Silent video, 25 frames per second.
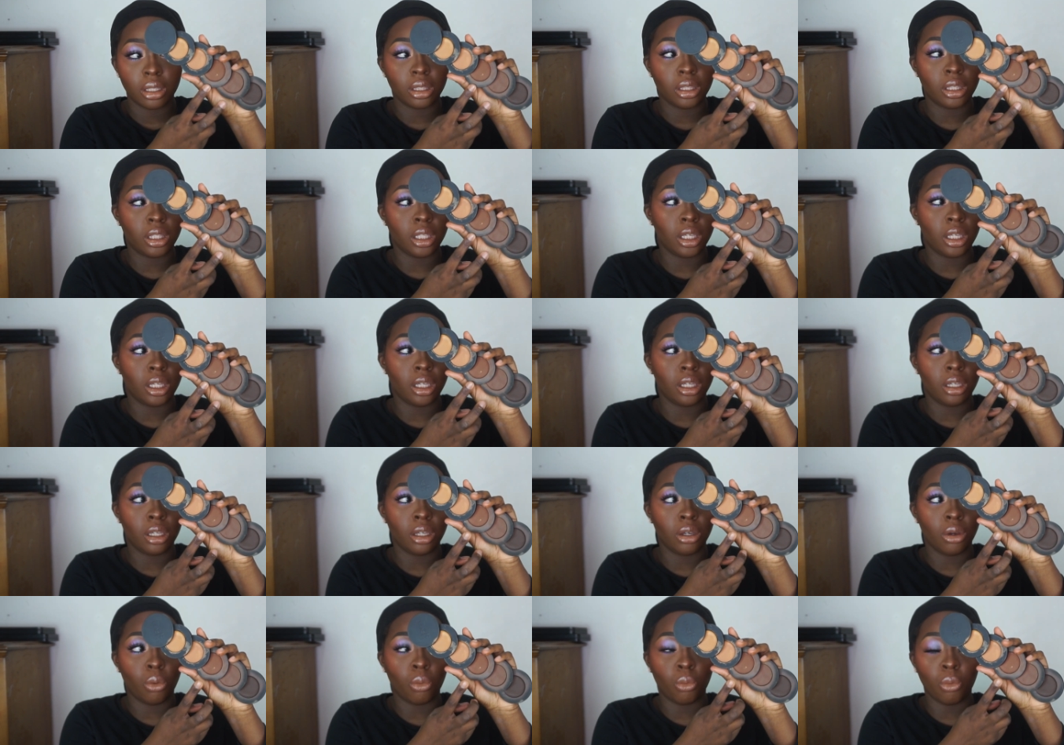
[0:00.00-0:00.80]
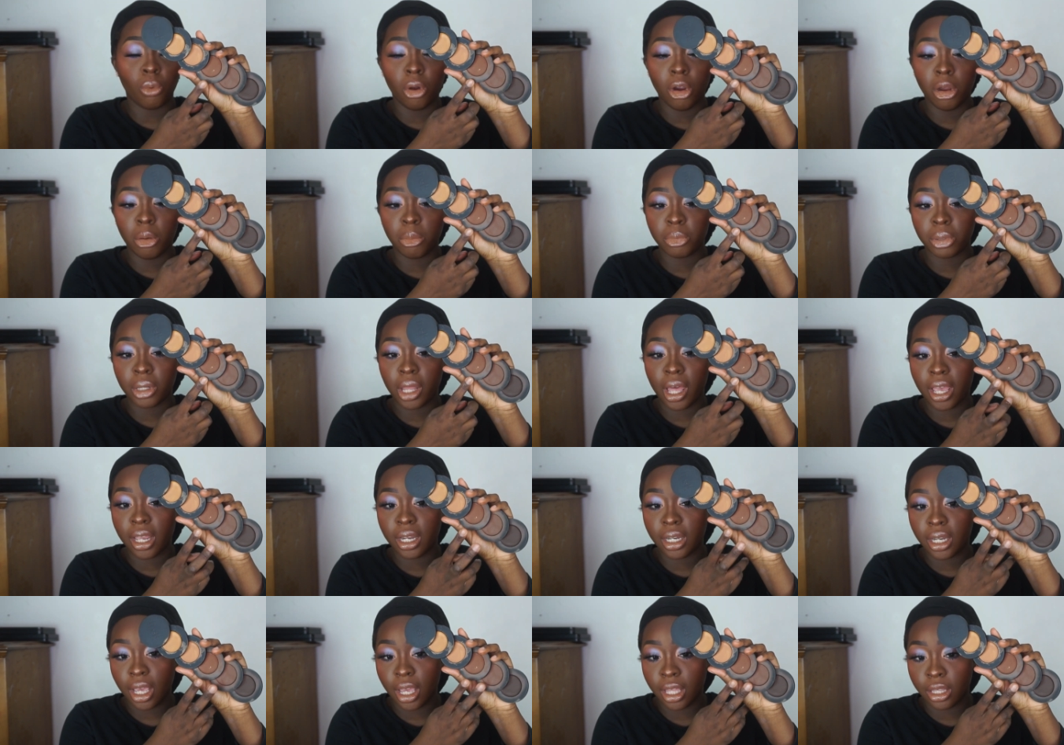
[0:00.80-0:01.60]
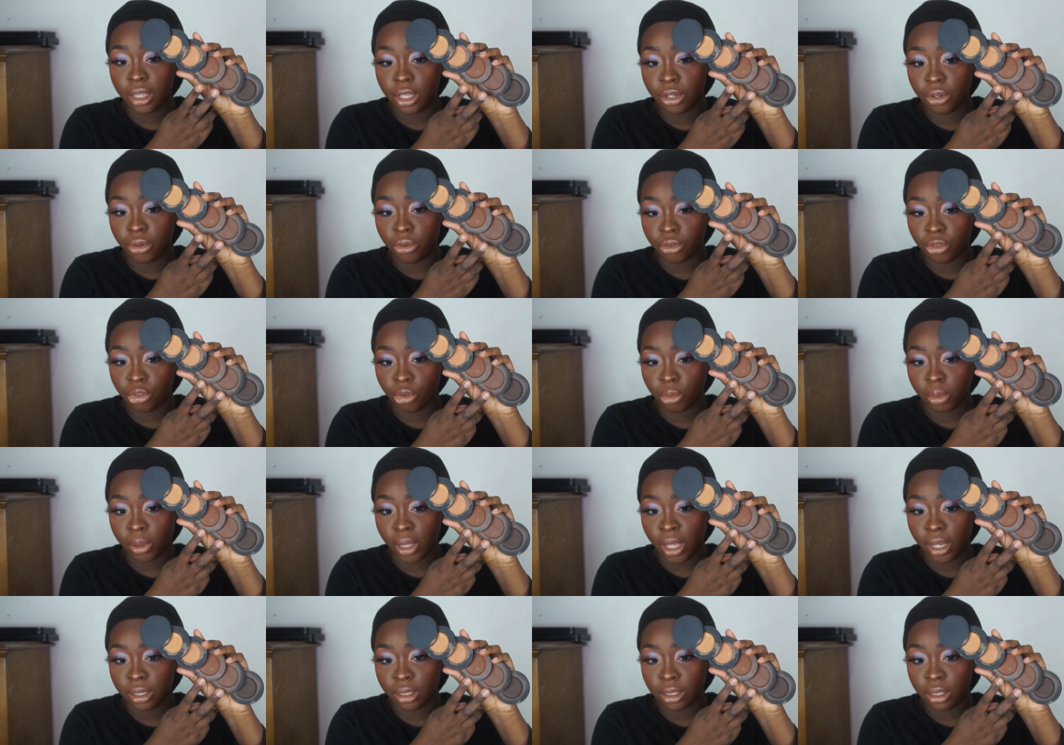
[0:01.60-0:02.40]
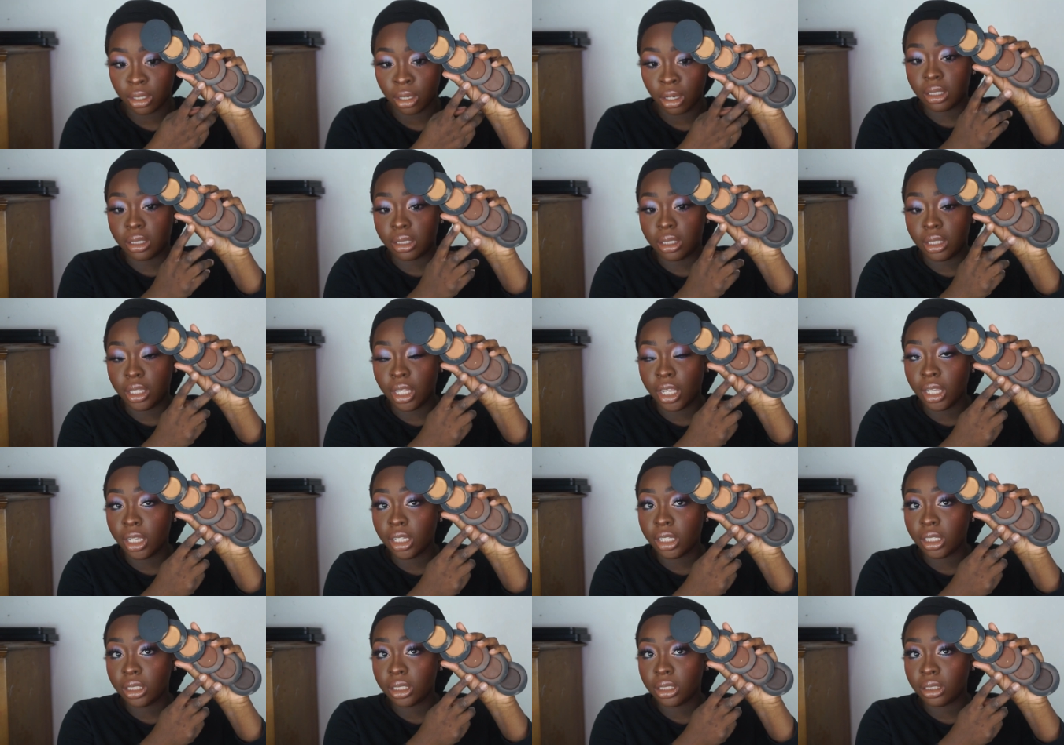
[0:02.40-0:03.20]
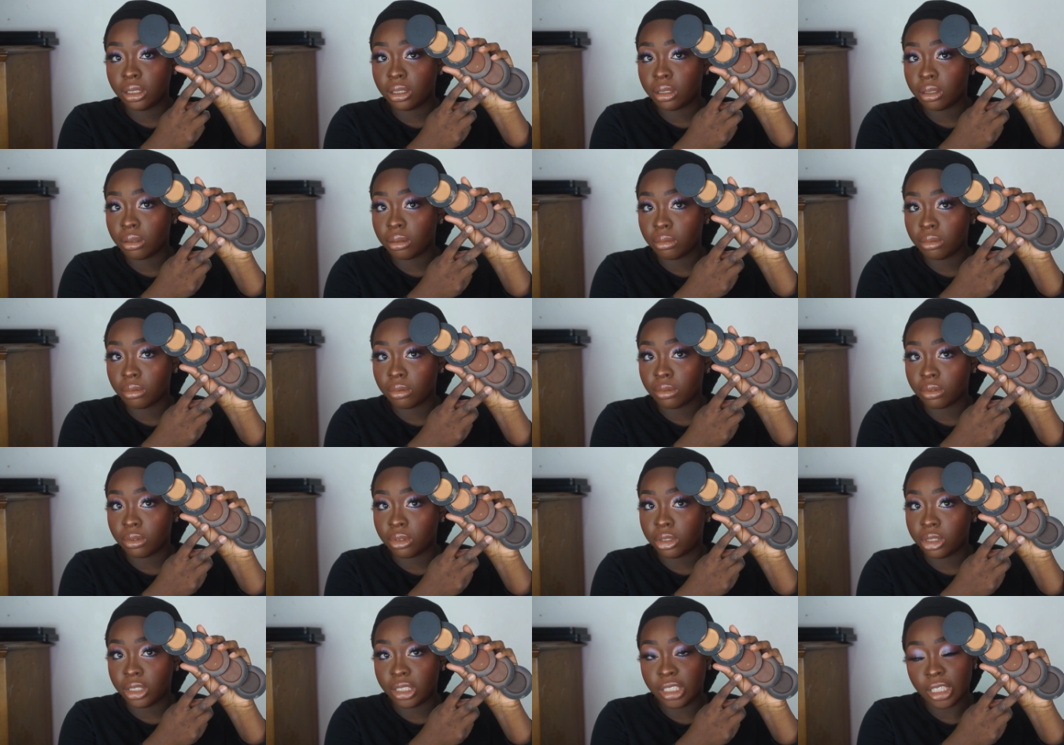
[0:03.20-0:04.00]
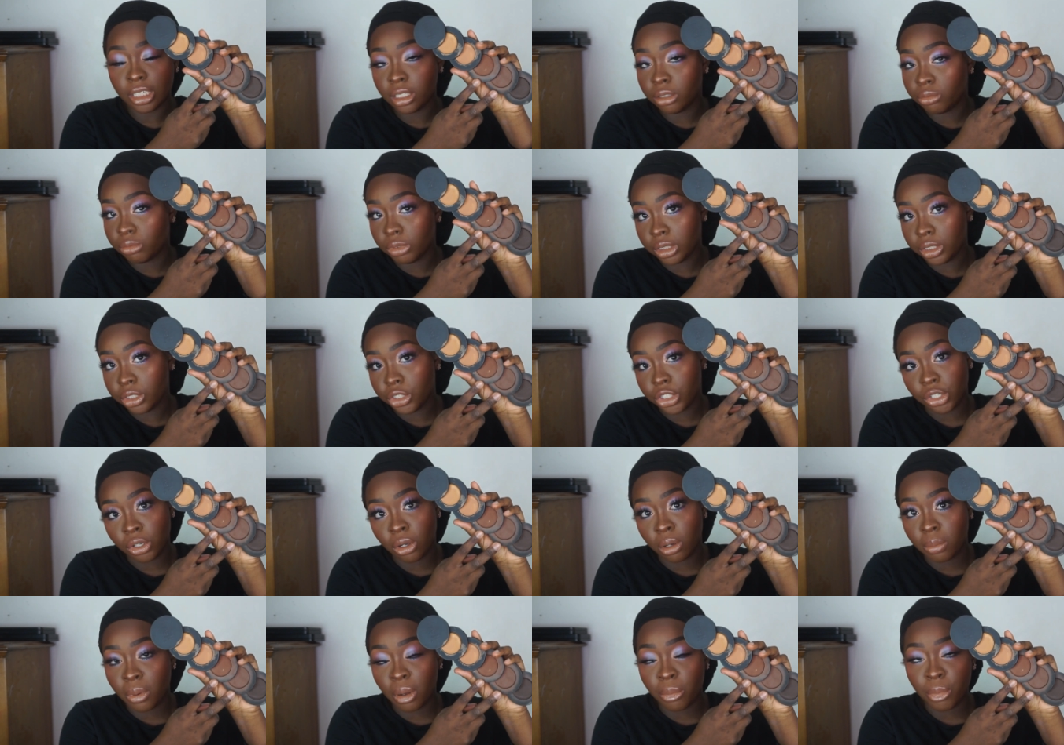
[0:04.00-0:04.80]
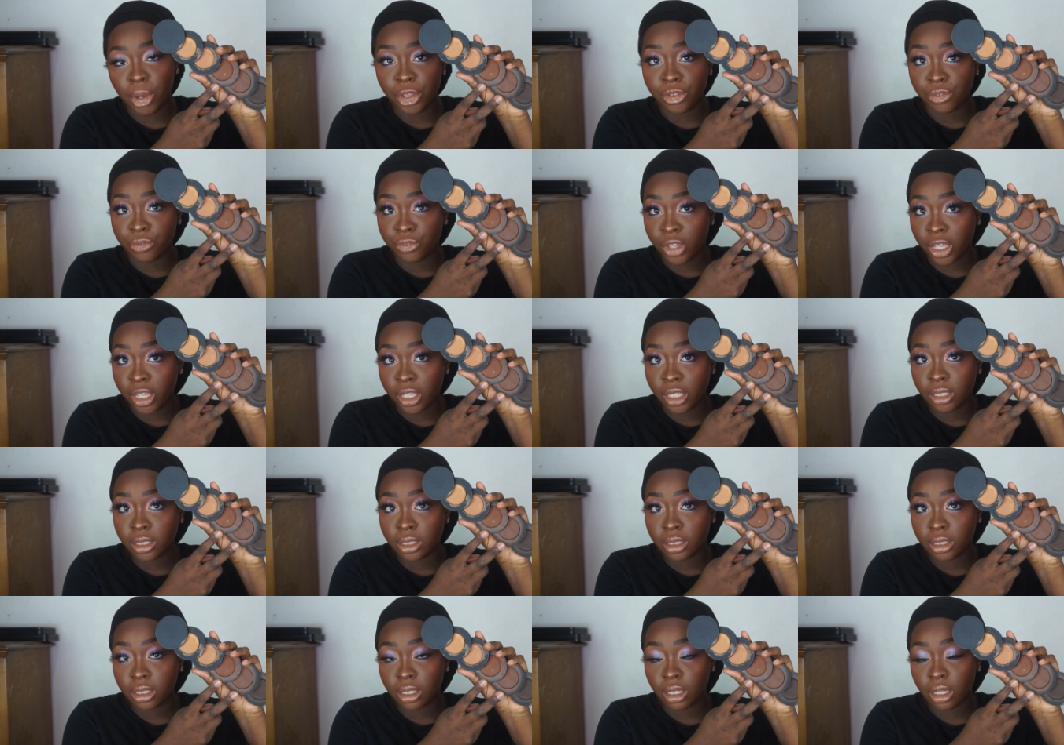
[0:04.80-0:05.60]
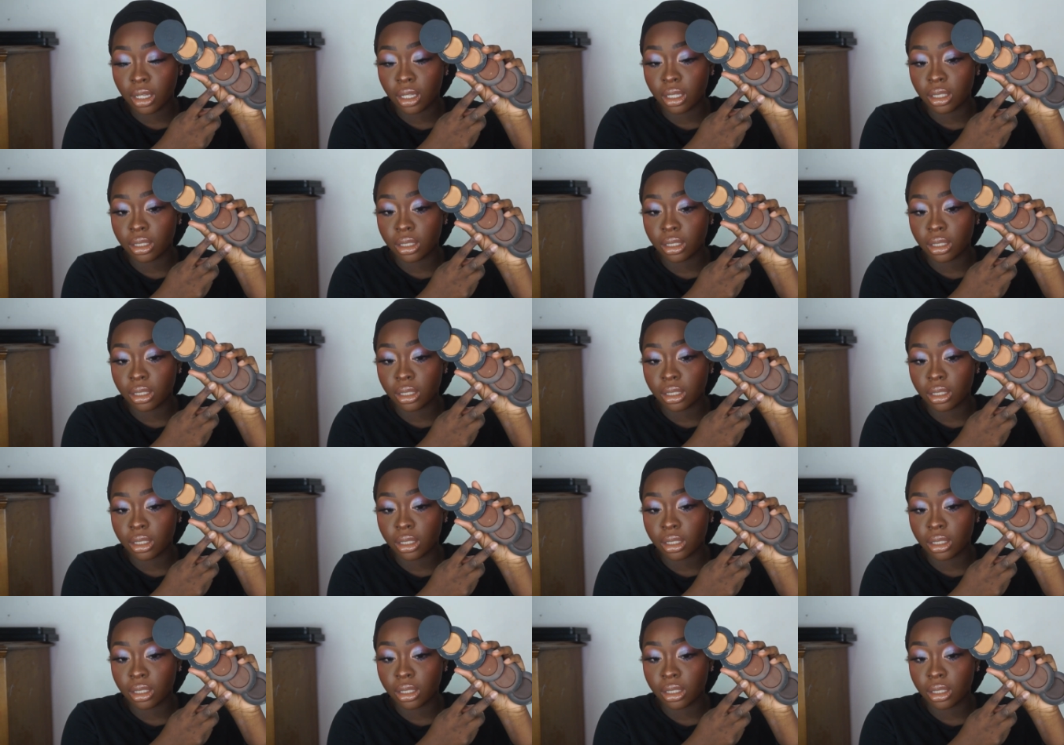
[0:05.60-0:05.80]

The warm blend and the neutral blend. These didn't really show up on my face.